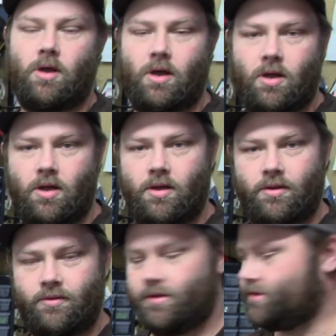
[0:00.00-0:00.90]

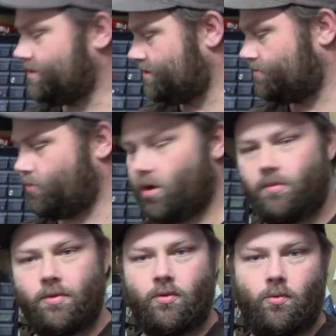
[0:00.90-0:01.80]
Uh, this is
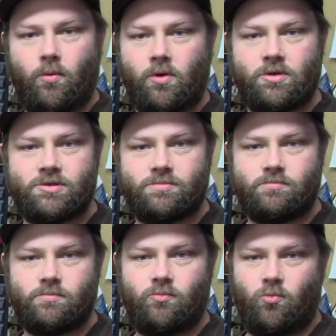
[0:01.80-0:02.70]
probably the worst
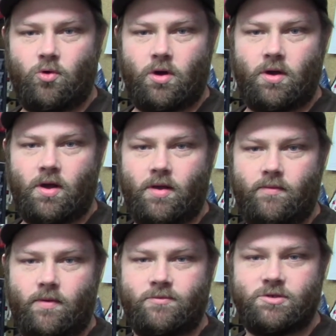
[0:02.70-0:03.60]
one
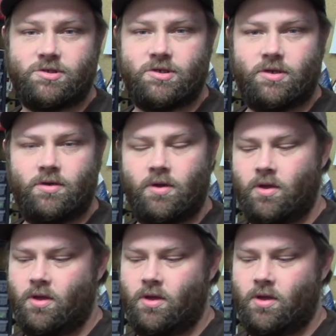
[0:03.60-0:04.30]
I've ever seen.